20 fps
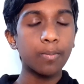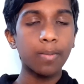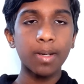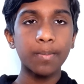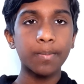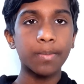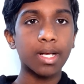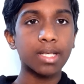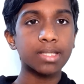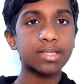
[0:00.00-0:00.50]

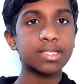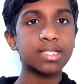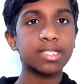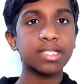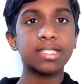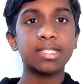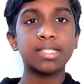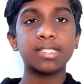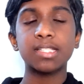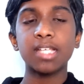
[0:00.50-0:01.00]
and bust
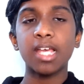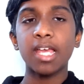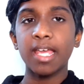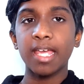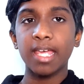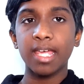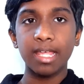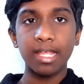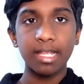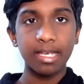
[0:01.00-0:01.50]
is
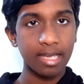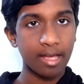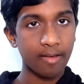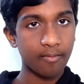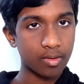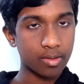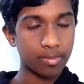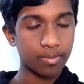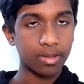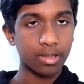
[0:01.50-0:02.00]

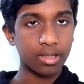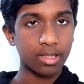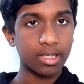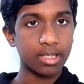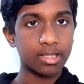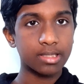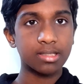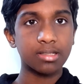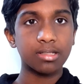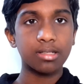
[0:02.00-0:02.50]
inevitable.
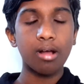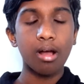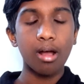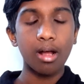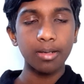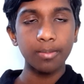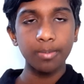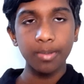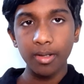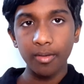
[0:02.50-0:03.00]
It
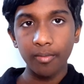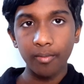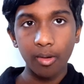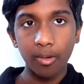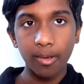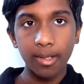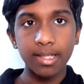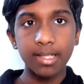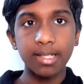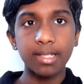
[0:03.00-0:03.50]
can't be
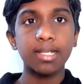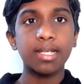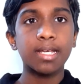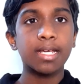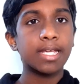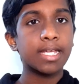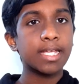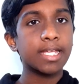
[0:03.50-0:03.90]
avoided.